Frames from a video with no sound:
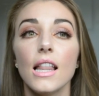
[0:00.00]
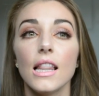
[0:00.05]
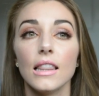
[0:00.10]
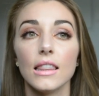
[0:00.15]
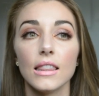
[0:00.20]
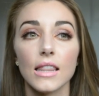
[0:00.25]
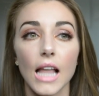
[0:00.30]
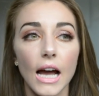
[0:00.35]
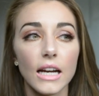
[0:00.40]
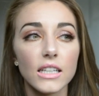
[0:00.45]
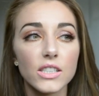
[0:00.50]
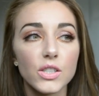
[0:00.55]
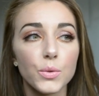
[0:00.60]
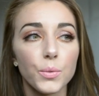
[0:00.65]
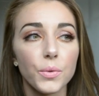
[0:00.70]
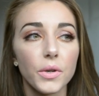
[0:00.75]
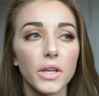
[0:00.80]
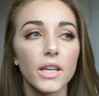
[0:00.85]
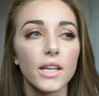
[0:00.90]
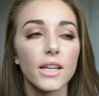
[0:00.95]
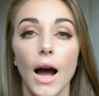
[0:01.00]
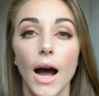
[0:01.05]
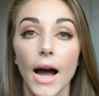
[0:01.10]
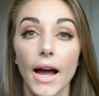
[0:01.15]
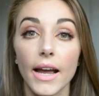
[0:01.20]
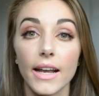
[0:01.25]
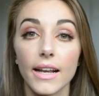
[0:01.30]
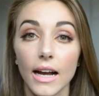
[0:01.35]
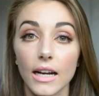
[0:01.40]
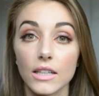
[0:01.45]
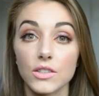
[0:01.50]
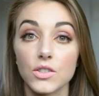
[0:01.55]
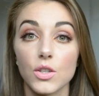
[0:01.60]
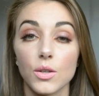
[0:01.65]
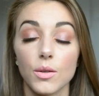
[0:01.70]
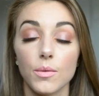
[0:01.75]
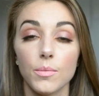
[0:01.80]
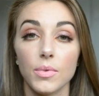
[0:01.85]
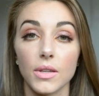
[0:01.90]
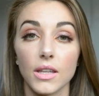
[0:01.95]
Last week, I got
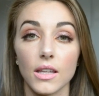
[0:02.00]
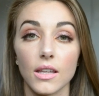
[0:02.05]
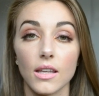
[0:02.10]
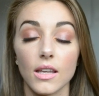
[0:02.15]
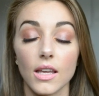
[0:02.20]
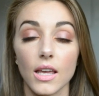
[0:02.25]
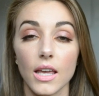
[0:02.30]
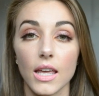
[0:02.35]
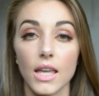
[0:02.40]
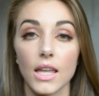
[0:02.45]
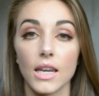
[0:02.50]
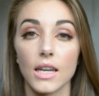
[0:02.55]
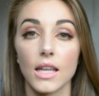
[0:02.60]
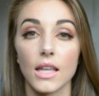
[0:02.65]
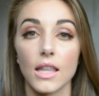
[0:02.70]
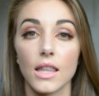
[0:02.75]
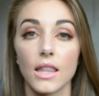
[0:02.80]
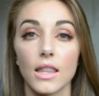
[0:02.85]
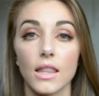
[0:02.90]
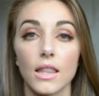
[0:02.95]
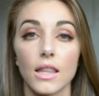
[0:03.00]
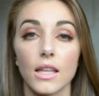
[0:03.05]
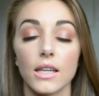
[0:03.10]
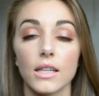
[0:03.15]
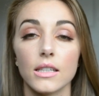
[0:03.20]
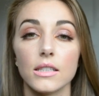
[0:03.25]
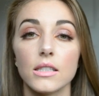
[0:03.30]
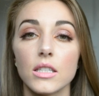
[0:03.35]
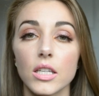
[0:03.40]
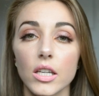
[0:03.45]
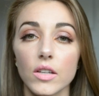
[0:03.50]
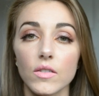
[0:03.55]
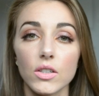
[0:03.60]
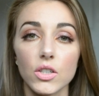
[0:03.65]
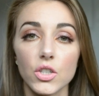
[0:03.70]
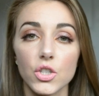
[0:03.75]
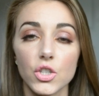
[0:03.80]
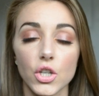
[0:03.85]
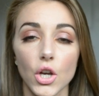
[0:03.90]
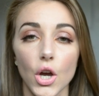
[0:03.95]
to be in the
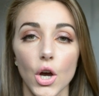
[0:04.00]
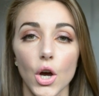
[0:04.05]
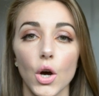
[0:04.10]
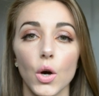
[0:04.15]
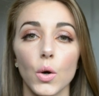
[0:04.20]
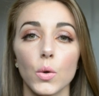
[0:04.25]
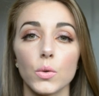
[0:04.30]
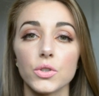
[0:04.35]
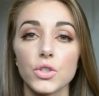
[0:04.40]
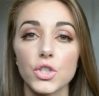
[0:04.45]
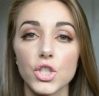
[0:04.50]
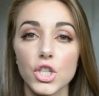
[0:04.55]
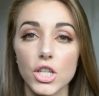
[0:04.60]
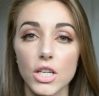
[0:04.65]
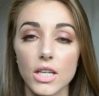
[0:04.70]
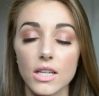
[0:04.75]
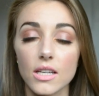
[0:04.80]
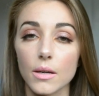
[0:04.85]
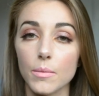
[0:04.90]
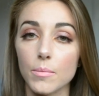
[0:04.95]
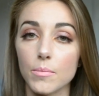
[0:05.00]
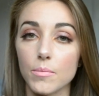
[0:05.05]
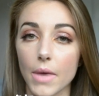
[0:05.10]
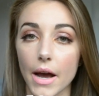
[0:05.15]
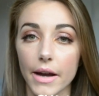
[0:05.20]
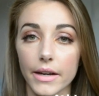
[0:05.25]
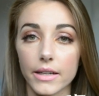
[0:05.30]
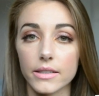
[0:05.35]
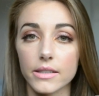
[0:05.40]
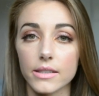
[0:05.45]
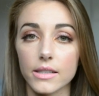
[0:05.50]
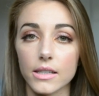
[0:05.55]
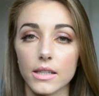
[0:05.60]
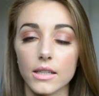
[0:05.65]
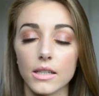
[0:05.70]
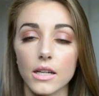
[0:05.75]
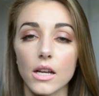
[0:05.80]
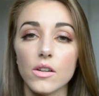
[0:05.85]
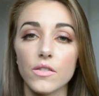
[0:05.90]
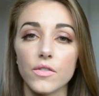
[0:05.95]
TV show Chic
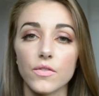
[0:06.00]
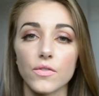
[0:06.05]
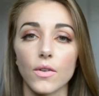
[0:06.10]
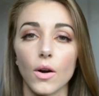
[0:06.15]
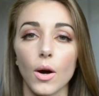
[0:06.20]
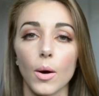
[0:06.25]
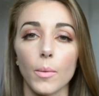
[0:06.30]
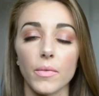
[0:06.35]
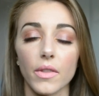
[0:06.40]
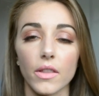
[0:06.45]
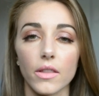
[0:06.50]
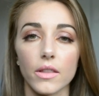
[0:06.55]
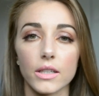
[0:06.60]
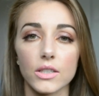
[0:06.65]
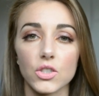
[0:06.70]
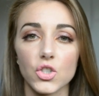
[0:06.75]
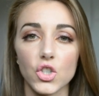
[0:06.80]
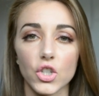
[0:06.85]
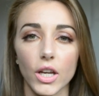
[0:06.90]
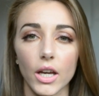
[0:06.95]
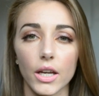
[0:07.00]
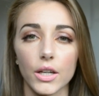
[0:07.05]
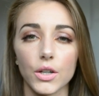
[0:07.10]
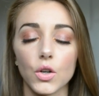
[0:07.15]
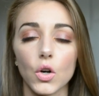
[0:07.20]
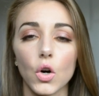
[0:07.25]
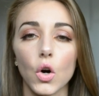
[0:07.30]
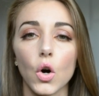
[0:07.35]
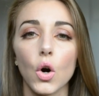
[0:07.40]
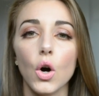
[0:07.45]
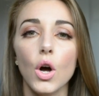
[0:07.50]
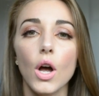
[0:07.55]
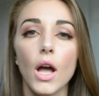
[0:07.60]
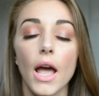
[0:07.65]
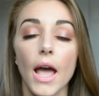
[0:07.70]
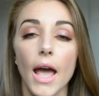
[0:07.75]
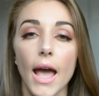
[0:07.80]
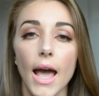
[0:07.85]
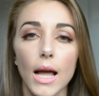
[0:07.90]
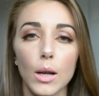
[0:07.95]
Magazine from the channel
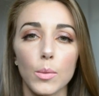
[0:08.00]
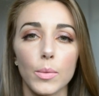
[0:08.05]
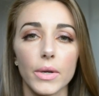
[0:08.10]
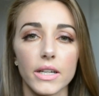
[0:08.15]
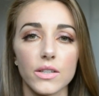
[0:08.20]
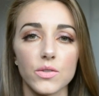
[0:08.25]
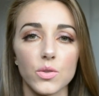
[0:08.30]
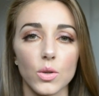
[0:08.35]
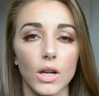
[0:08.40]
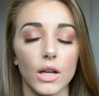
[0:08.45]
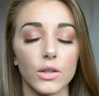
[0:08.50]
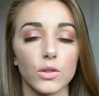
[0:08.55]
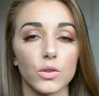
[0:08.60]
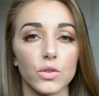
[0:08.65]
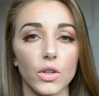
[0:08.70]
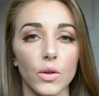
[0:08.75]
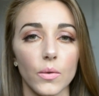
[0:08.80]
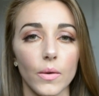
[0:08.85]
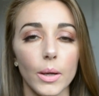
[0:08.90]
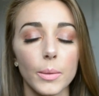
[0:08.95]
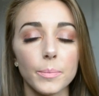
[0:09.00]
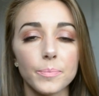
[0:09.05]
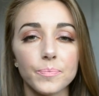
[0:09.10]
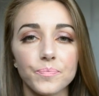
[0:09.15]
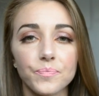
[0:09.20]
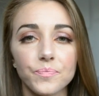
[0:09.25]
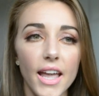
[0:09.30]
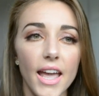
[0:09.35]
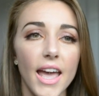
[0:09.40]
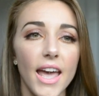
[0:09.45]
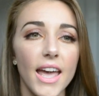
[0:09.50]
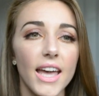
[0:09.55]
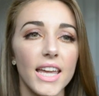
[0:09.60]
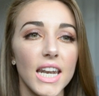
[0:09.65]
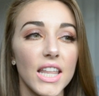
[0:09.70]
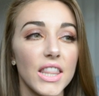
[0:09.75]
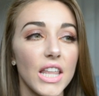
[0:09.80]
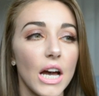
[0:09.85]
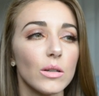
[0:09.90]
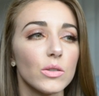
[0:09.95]
El Venezolano TV,
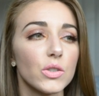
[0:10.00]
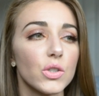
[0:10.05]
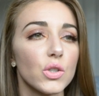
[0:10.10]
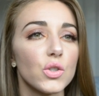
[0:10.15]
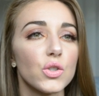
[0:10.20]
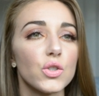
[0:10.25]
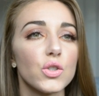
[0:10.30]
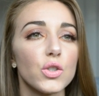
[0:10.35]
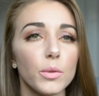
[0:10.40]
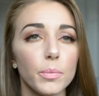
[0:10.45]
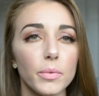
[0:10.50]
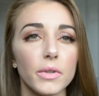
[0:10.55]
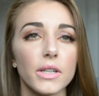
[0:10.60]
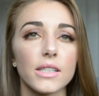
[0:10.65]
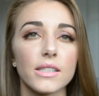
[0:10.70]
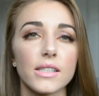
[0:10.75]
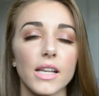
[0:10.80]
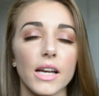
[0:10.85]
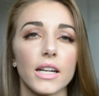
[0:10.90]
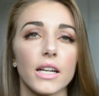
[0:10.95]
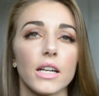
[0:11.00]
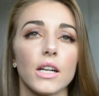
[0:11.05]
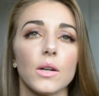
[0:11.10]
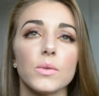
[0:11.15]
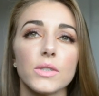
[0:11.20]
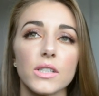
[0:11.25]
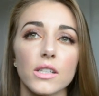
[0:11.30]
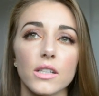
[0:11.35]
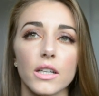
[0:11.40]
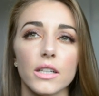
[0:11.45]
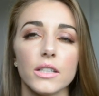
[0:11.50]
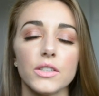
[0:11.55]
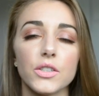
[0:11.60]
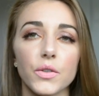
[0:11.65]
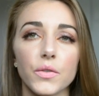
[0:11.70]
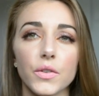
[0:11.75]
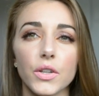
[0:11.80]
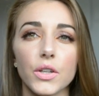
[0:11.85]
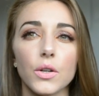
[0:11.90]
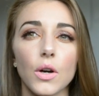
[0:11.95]
and that was super excited. It was an
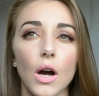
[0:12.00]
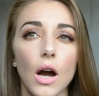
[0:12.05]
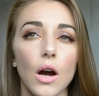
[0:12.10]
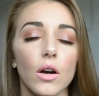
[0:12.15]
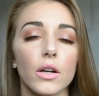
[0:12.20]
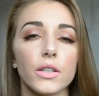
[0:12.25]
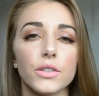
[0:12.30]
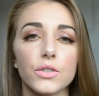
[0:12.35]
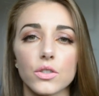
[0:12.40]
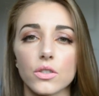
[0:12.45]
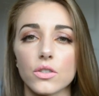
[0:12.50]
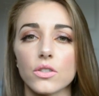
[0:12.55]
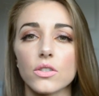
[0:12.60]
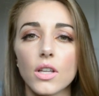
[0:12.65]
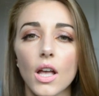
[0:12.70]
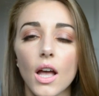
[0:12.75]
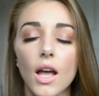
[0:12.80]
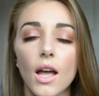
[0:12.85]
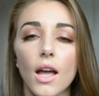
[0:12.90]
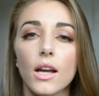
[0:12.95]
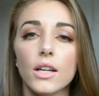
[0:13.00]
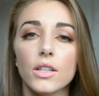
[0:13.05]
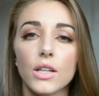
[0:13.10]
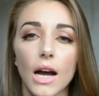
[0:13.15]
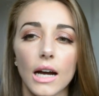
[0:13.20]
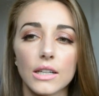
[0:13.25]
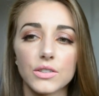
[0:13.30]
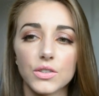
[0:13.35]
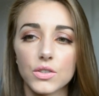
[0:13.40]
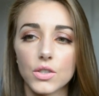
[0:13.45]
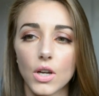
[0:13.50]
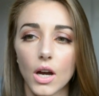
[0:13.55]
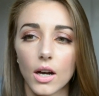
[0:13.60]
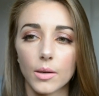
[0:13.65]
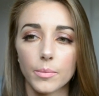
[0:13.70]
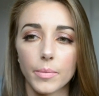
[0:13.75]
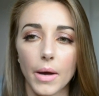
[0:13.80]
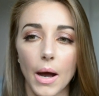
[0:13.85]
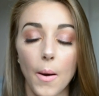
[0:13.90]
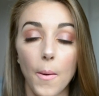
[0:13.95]
interview. I just had to talk
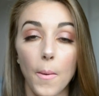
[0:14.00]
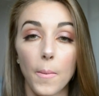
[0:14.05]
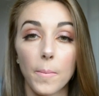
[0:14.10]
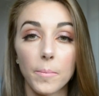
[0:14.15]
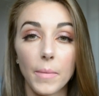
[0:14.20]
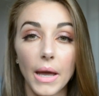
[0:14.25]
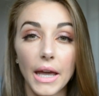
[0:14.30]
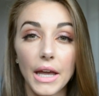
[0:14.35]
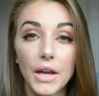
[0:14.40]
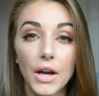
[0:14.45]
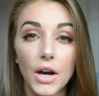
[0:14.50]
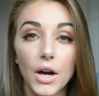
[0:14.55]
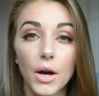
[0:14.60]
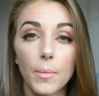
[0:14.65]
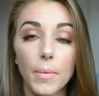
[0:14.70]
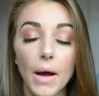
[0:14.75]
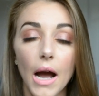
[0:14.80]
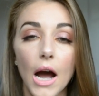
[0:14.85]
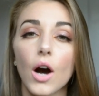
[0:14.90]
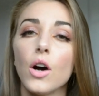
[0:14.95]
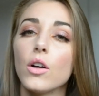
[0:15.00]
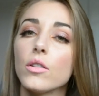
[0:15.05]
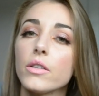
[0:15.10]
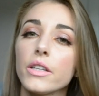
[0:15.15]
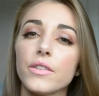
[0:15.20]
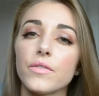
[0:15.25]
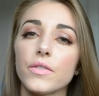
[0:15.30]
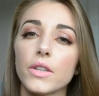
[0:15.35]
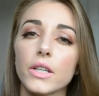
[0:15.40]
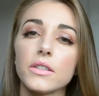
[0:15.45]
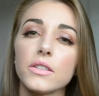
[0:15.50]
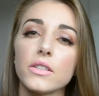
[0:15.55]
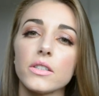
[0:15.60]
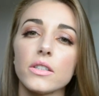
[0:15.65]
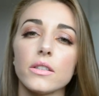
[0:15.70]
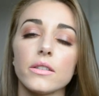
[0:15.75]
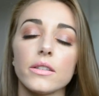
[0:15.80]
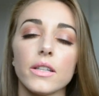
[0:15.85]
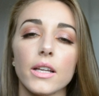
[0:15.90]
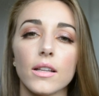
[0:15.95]
about makeup. I'll leave
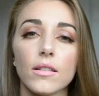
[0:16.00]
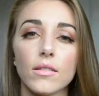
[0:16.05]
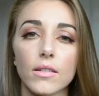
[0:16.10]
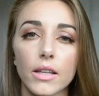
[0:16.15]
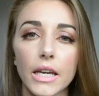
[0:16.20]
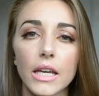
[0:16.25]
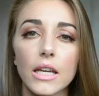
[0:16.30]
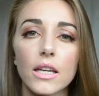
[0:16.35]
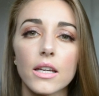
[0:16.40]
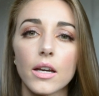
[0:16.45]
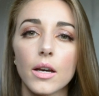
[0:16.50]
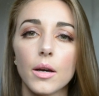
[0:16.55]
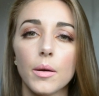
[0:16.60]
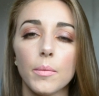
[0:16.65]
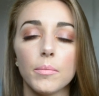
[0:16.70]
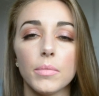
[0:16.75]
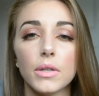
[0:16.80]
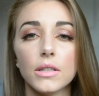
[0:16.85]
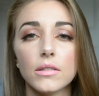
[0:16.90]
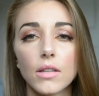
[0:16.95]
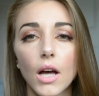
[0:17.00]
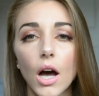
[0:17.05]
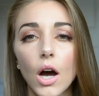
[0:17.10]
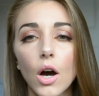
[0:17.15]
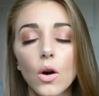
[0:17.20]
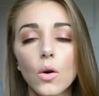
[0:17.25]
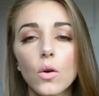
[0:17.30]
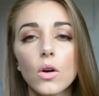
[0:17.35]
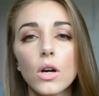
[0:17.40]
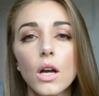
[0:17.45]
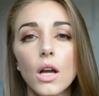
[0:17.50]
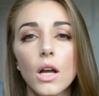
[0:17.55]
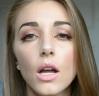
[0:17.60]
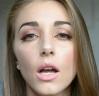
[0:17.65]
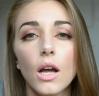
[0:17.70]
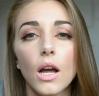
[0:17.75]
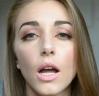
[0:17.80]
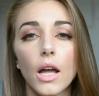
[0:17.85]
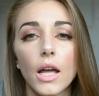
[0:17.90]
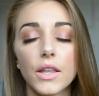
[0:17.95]
the link below
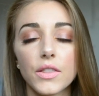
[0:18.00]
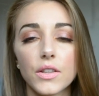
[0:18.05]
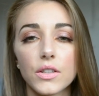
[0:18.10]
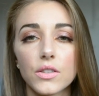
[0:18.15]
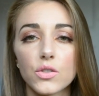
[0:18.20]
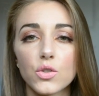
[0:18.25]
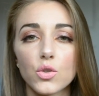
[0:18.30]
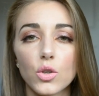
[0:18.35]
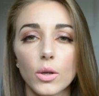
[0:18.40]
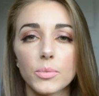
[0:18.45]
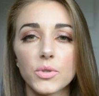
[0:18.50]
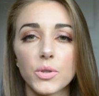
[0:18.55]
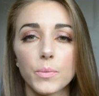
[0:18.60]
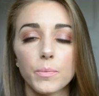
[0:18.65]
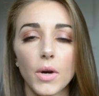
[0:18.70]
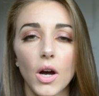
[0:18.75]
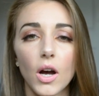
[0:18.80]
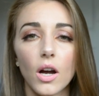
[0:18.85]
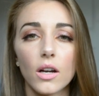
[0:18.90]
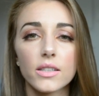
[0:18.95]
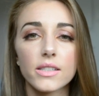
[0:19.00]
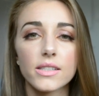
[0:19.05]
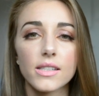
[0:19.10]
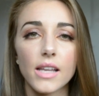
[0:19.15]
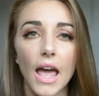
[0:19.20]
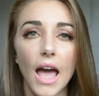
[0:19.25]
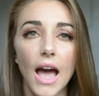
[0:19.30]
in the description box.